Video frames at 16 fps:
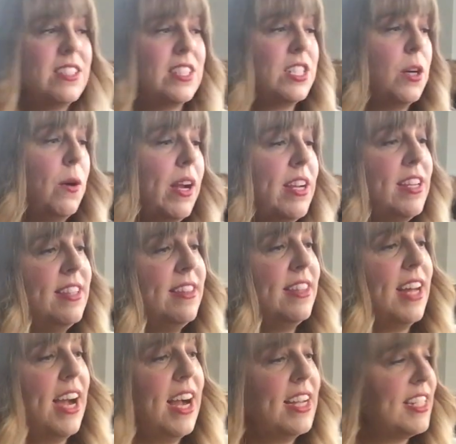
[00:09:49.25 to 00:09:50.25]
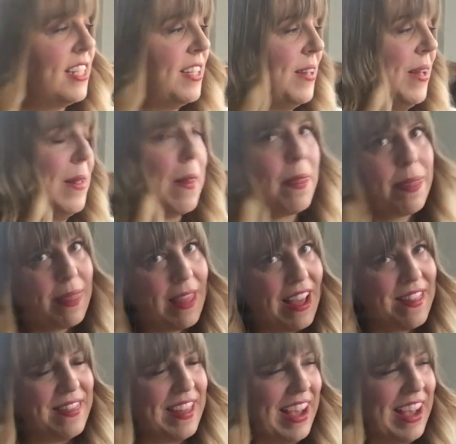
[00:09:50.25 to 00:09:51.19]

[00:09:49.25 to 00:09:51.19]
So I did that. And